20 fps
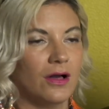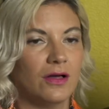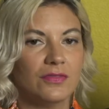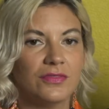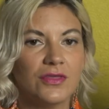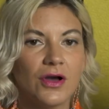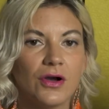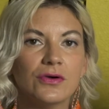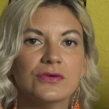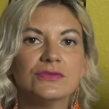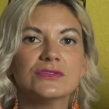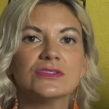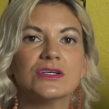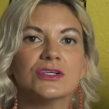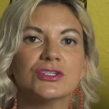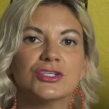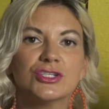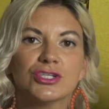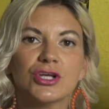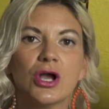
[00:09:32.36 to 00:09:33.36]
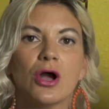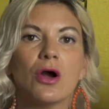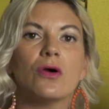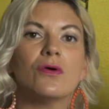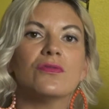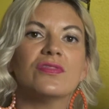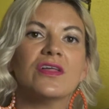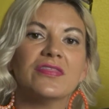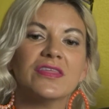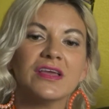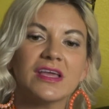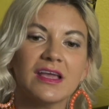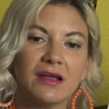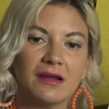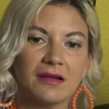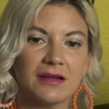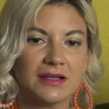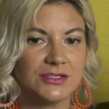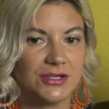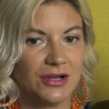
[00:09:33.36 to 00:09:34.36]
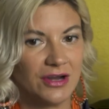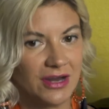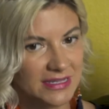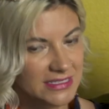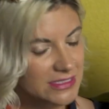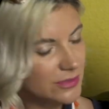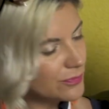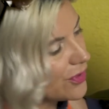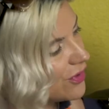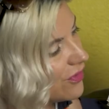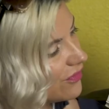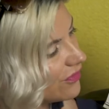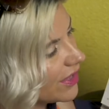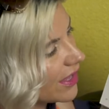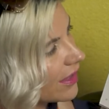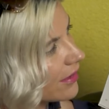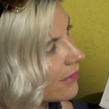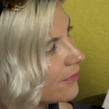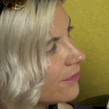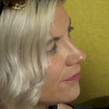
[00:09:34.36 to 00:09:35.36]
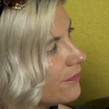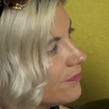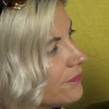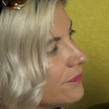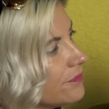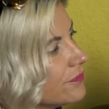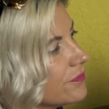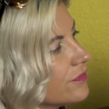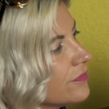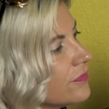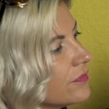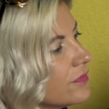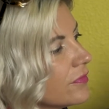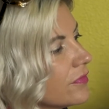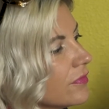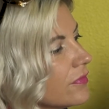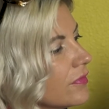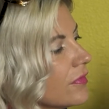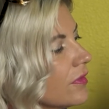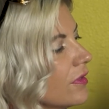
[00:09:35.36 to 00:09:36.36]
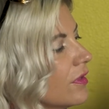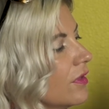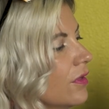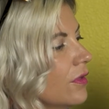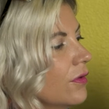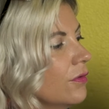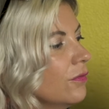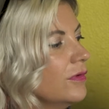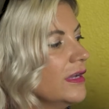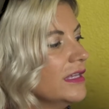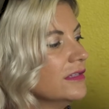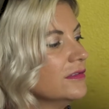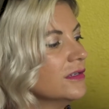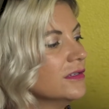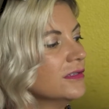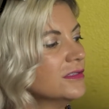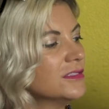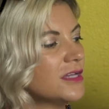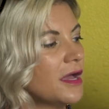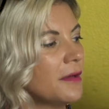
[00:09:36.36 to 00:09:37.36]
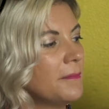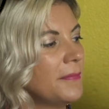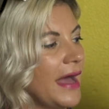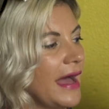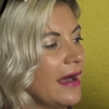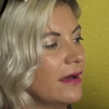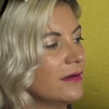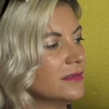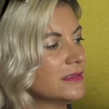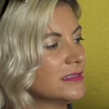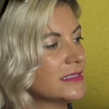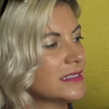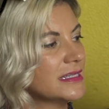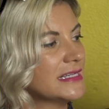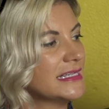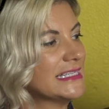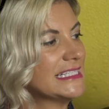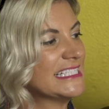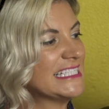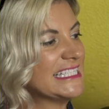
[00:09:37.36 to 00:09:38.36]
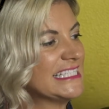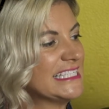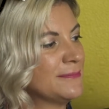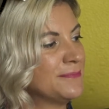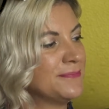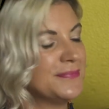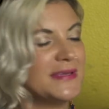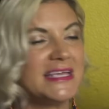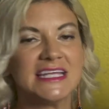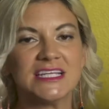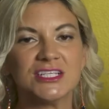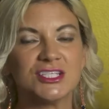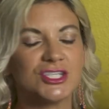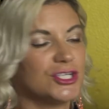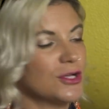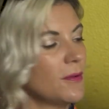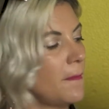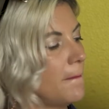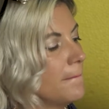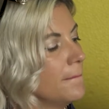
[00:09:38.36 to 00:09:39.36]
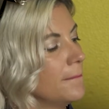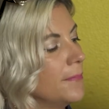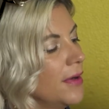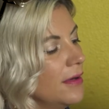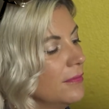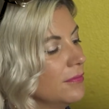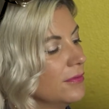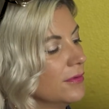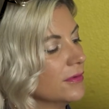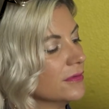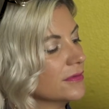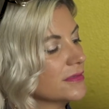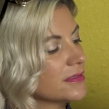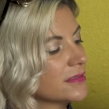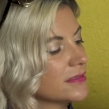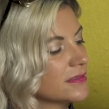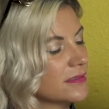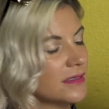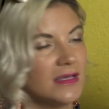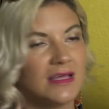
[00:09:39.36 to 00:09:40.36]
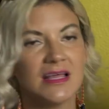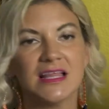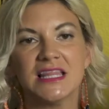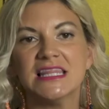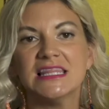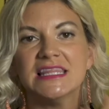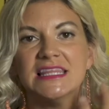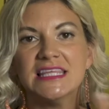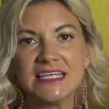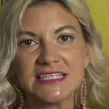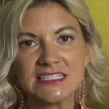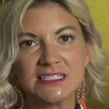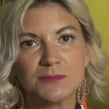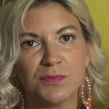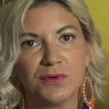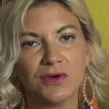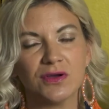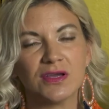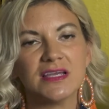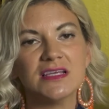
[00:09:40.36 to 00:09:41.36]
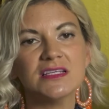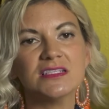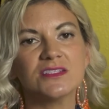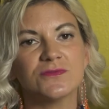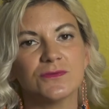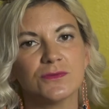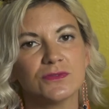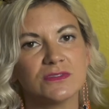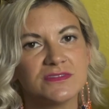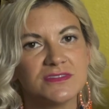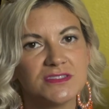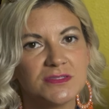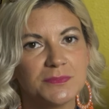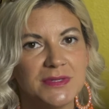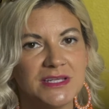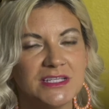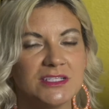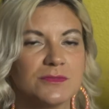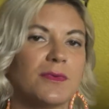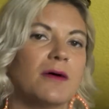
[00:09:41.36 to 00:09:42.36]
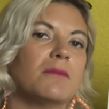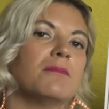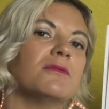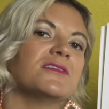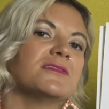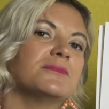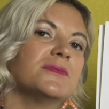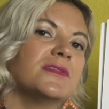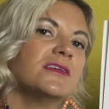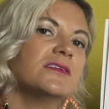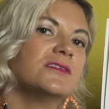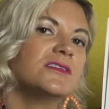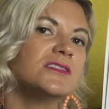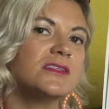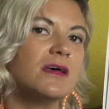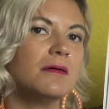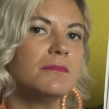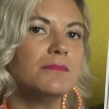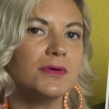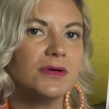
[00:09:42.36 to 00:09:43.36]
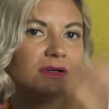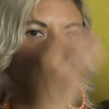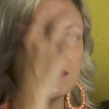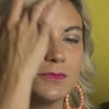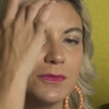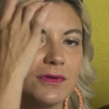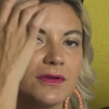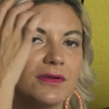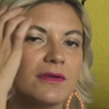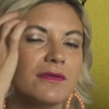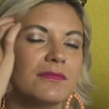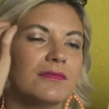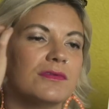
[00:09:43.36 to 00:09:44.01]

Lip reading: Those show that the character is moving. We learned about speech bubbles. This book is full of speech bubbles, but there's some books where